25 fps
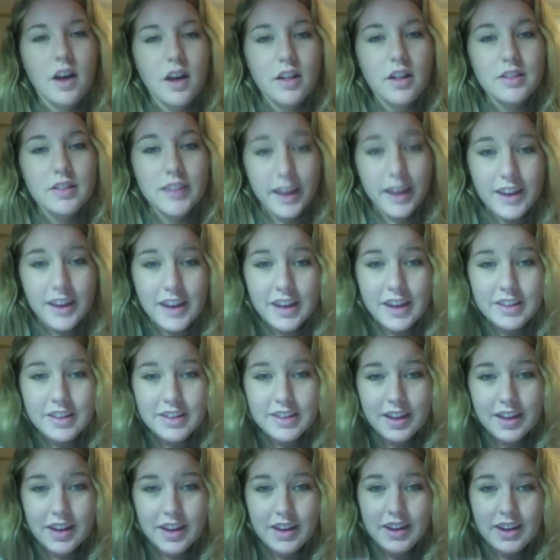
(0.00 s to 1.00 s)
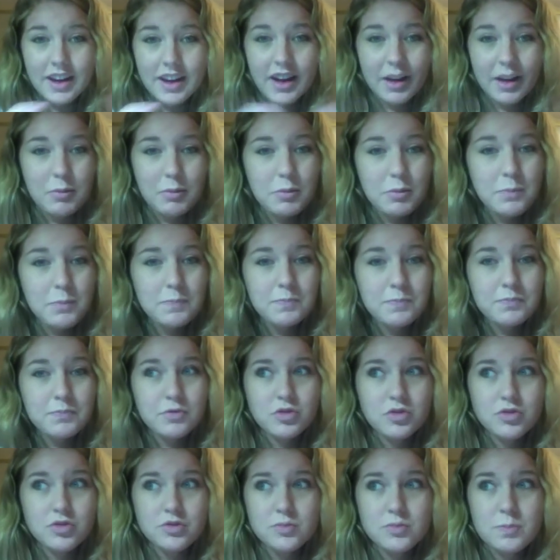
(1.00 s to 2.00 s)
like I said, I'm
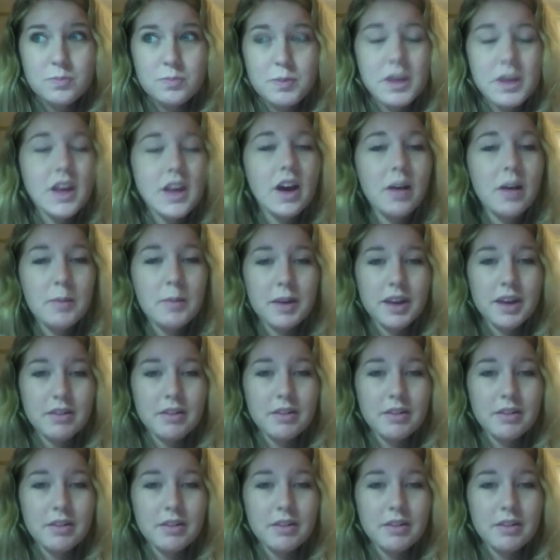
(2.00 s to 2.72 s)
becoming a